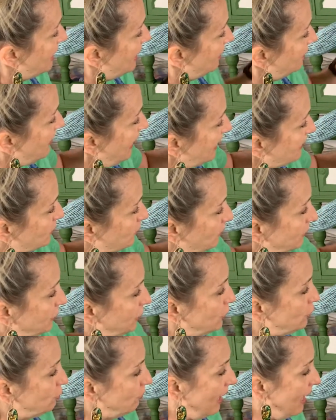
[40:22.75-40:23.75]
that's what the
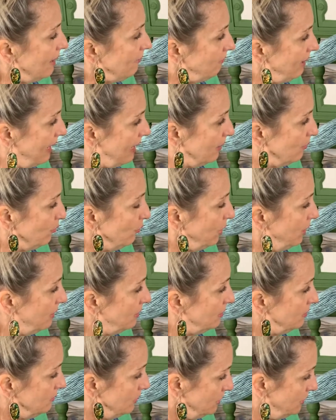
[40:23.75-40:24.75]
dry rag
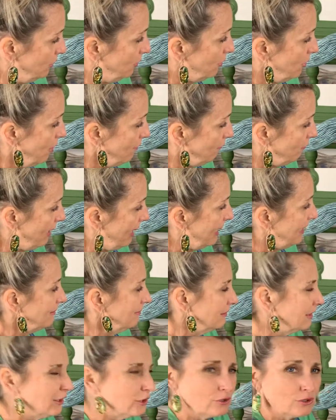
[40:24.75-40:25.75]
took off, right? A
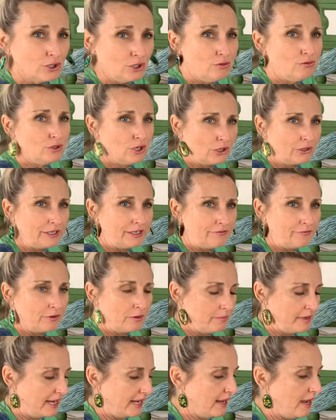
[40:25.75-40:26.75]
little too dirty for
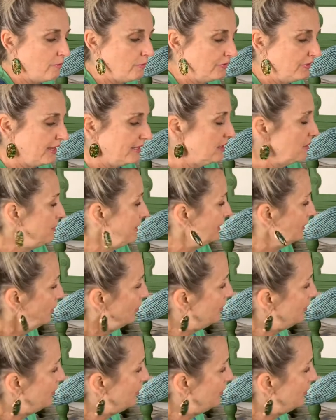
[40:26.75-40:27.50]
me. I want that to be a little